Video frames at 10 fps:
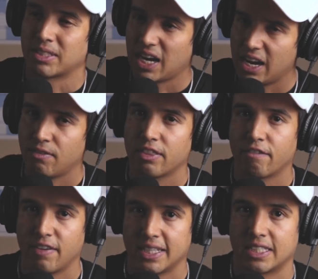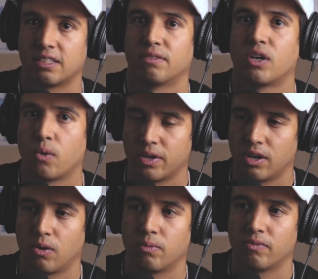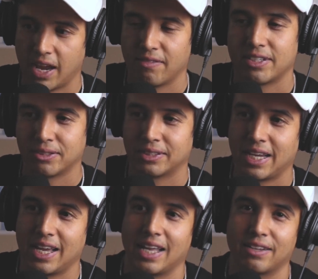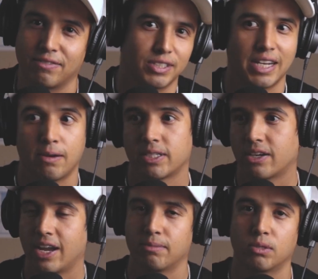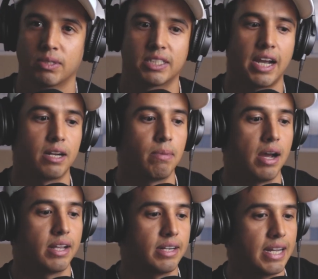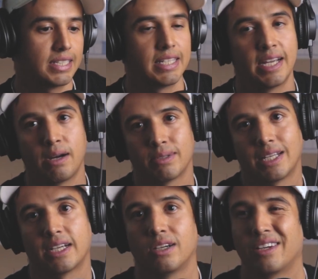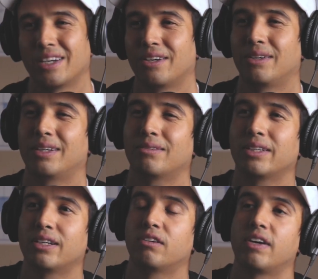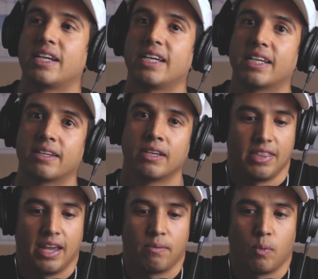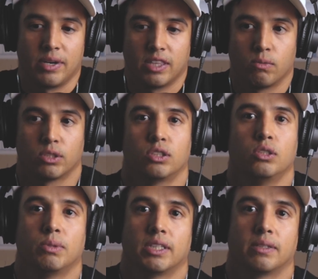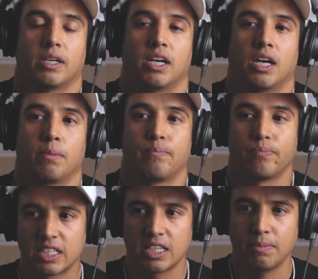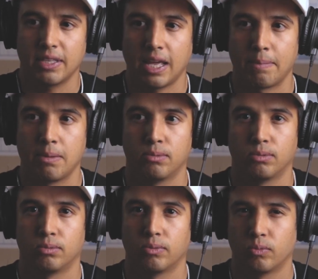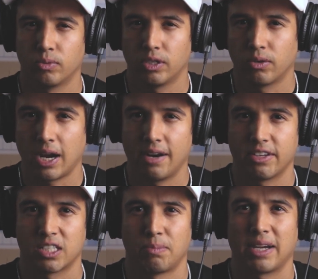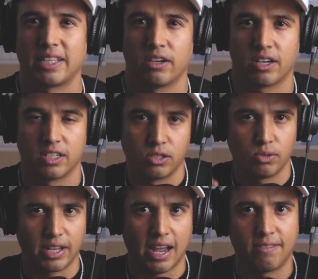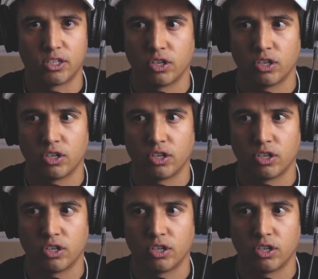was kind of on the fence going, every single day. Like first day I was like, okay, I'm super excited about it. Next day I was like, oh, I don't really know if I need it. And then when we did the Washuma, it's something that people, you kind of expect that you're gonna do, like have a